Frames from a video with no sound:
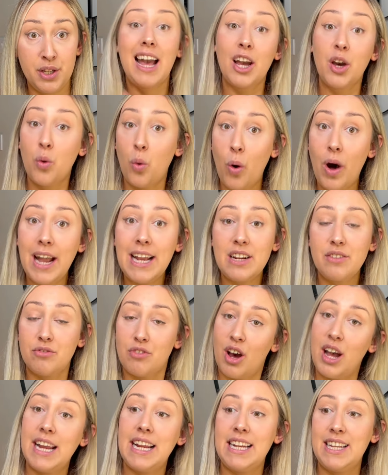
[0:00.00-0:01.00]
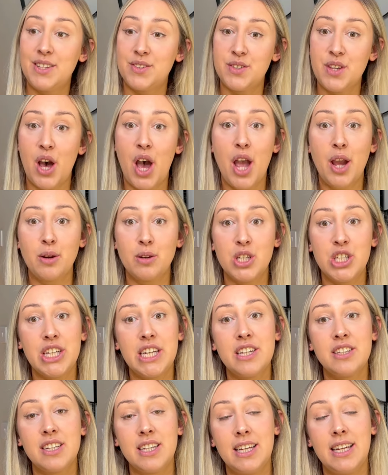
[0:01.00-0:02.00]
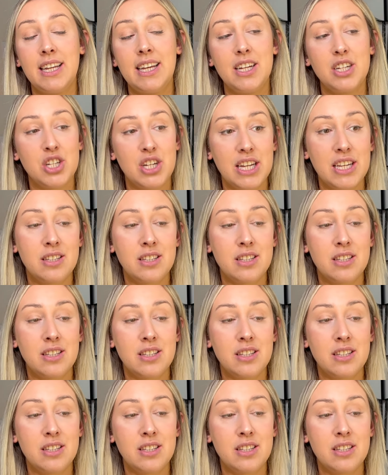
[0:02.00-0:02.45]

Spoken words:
And quite rightly so, she should literally